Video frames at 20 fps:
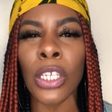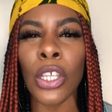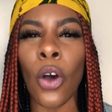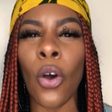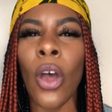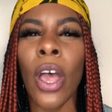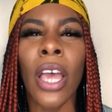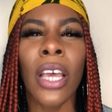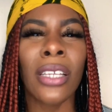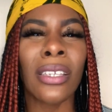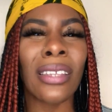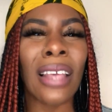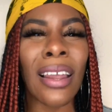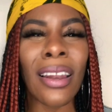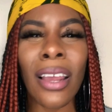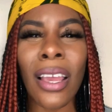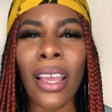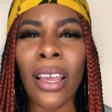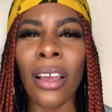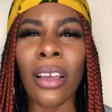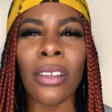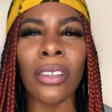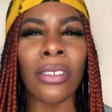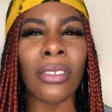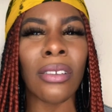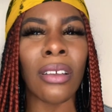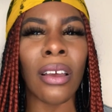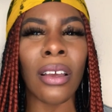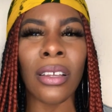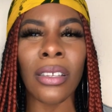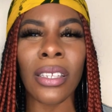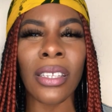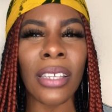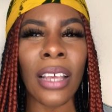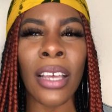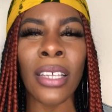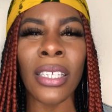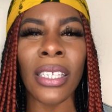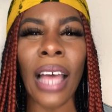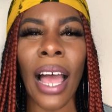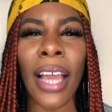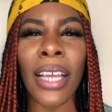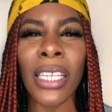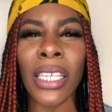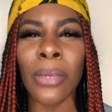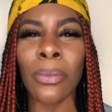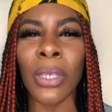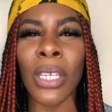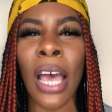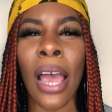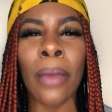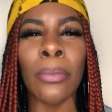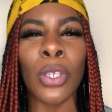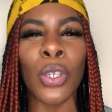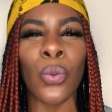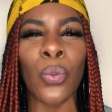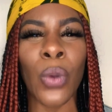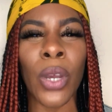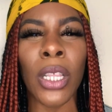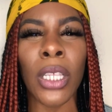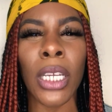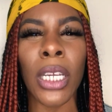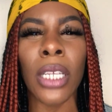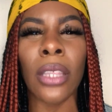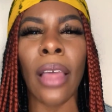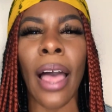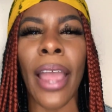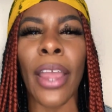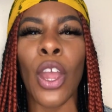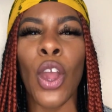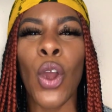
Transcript: So setting aside some time to really like